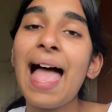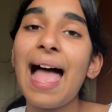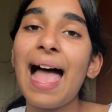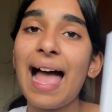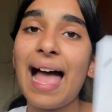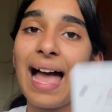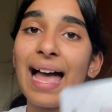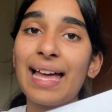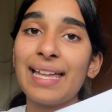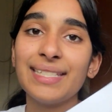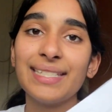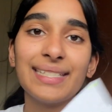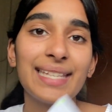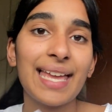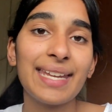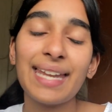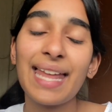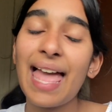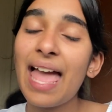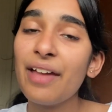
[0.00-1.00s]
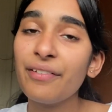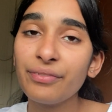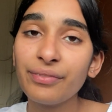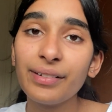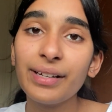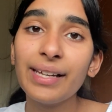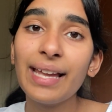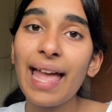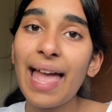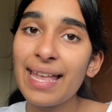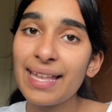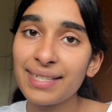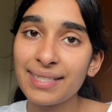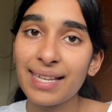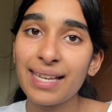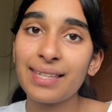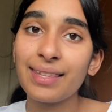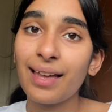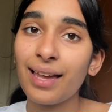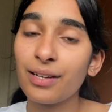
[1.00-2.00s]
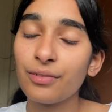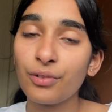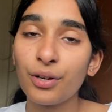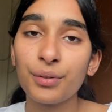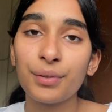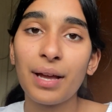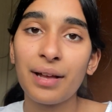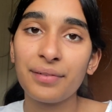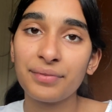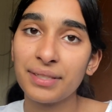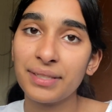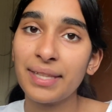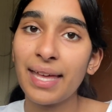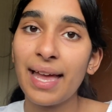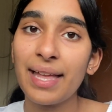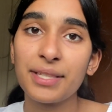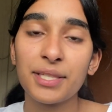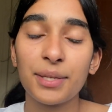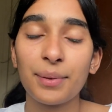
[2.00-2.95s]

and then every essay that I wrote after that,